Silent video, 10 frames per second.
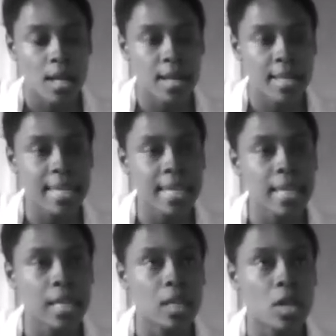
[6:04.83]

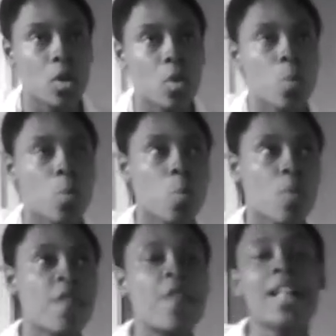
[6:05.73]
he
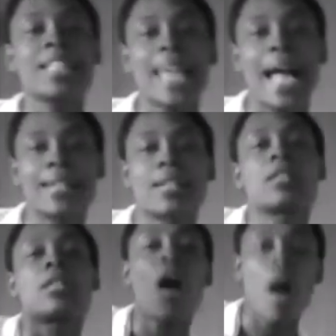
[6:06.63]
felt he had to
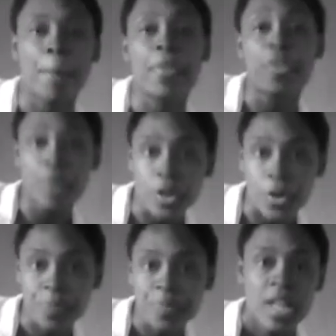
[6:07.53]
talk
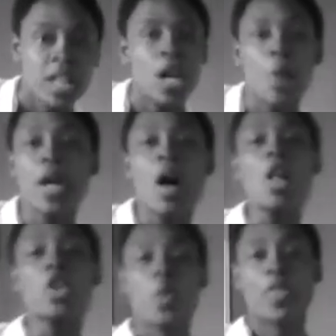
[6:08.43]
Thriller. Now, we
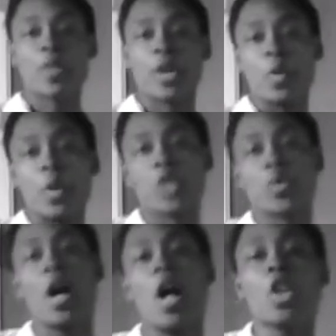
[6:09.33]
all know what Thriller was.
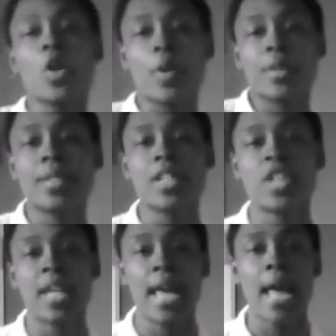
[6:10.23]
We all know it was such
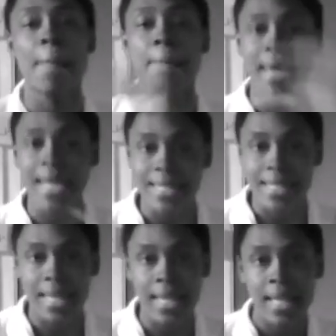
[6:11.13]
an
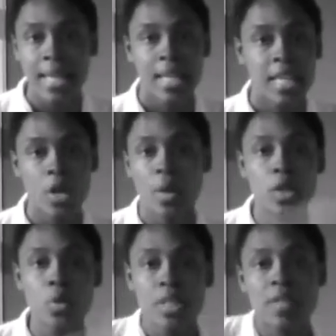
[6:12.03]
amazing,
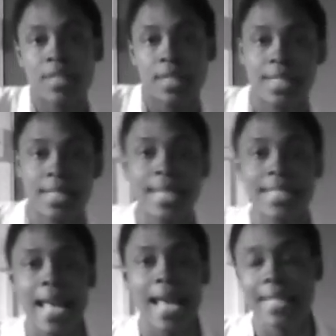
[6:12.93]
elusive
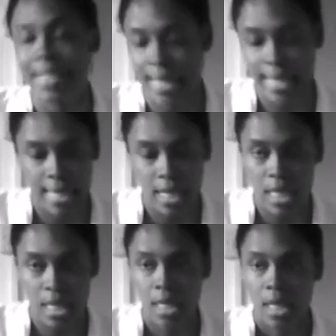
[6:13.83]
success as
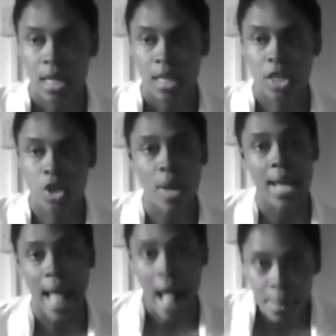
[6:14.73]

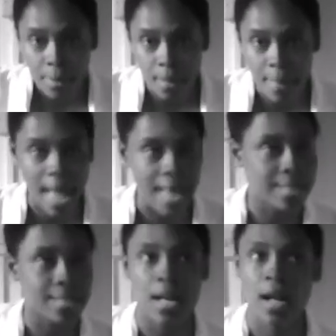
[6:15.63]
an album,
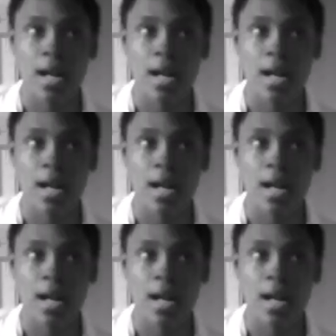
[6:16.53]
as,